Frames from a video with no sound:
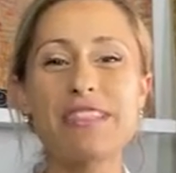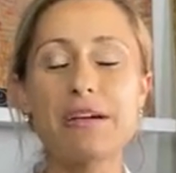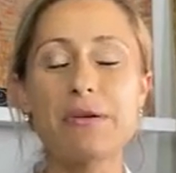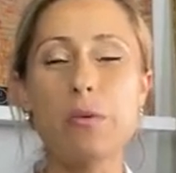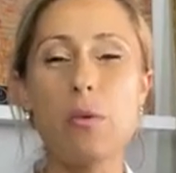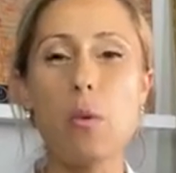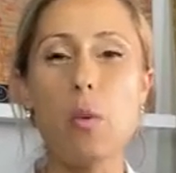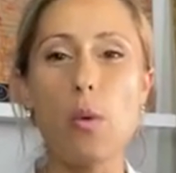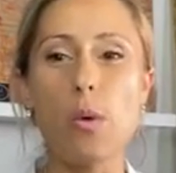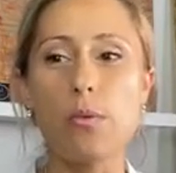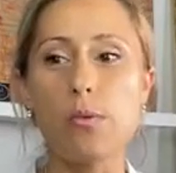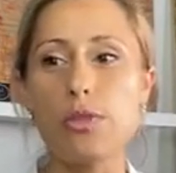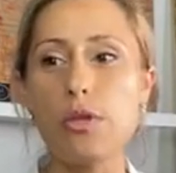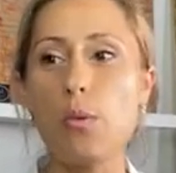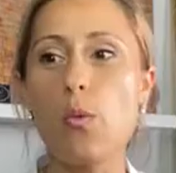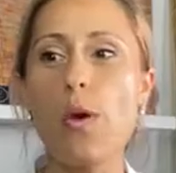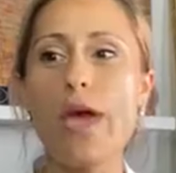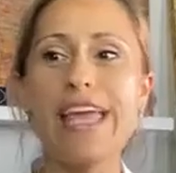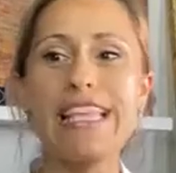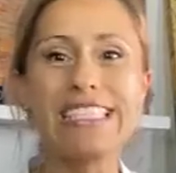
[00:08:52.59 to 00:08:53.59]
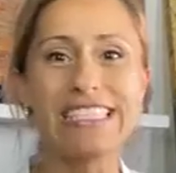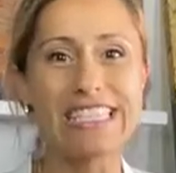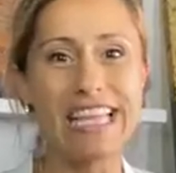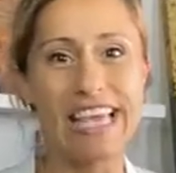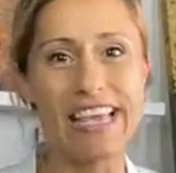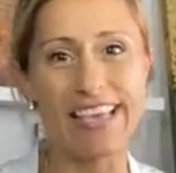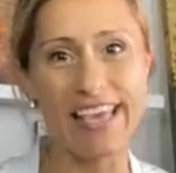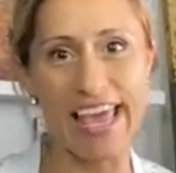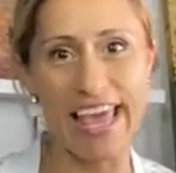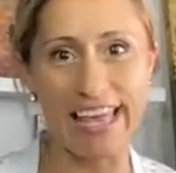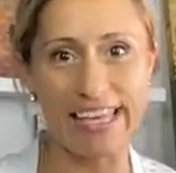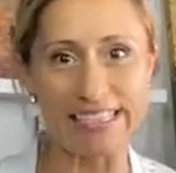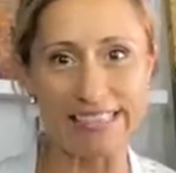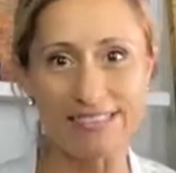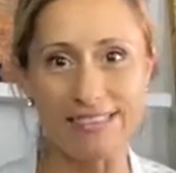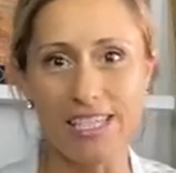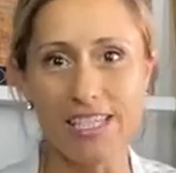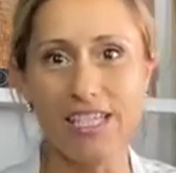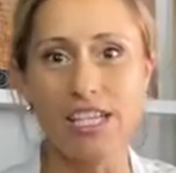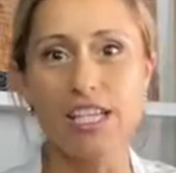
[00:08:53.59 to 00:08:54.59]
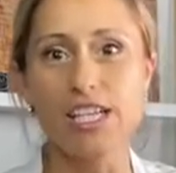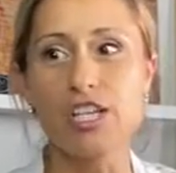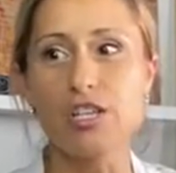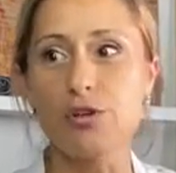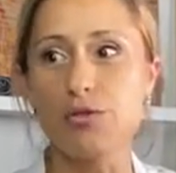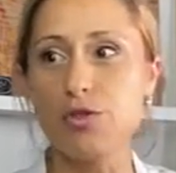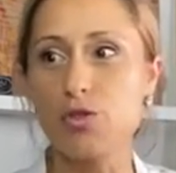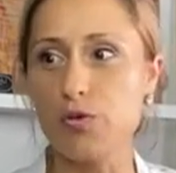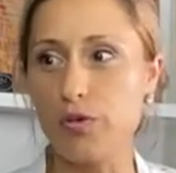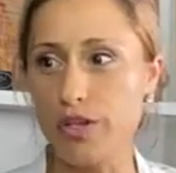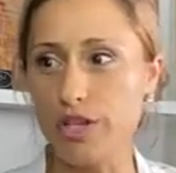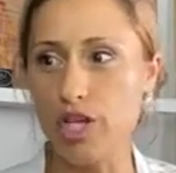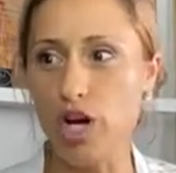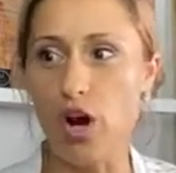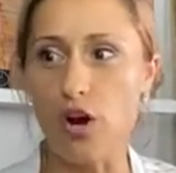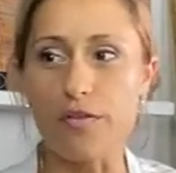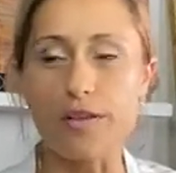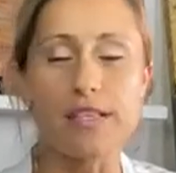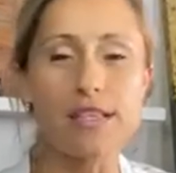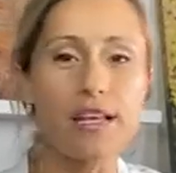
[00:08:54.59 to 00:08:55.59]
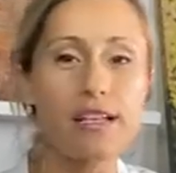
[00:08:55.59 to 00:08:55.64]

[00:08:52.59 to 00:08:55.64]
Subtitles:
the weight they gain, you know, during COVID.